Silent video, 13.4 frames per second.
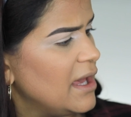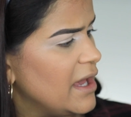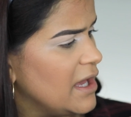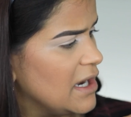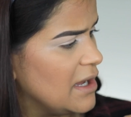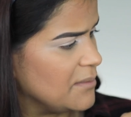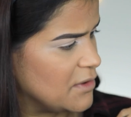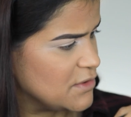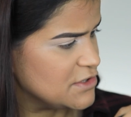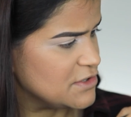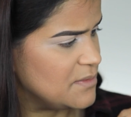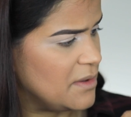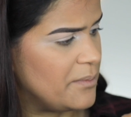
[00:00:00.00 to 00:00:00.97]
And I'm
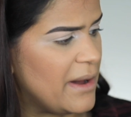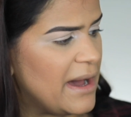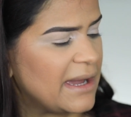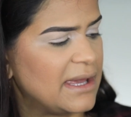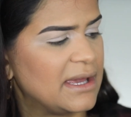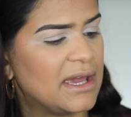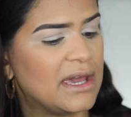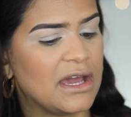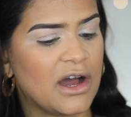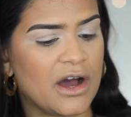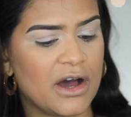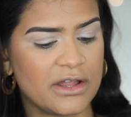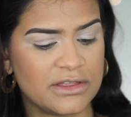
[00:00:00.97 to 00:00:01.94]
going to be packing
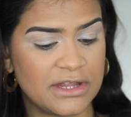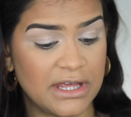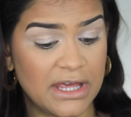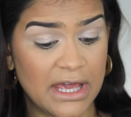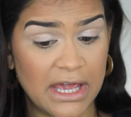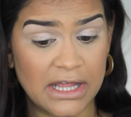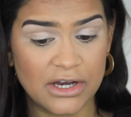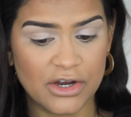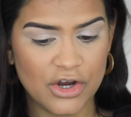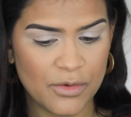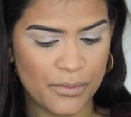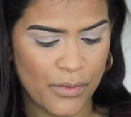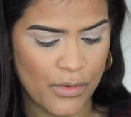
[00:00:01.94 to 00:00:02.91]
it on the
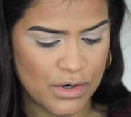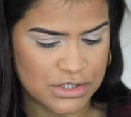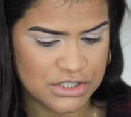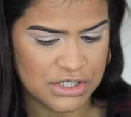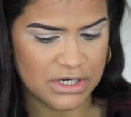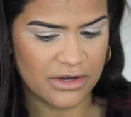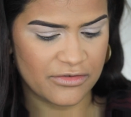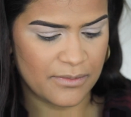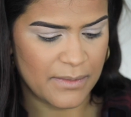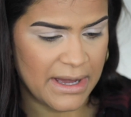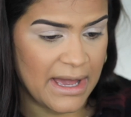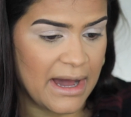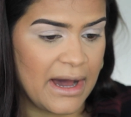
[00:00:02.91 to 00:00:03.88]
inner portion of
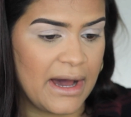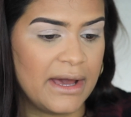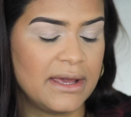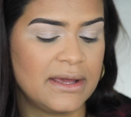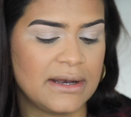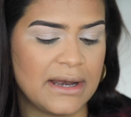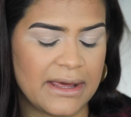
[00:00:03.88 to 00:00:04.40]
my eye,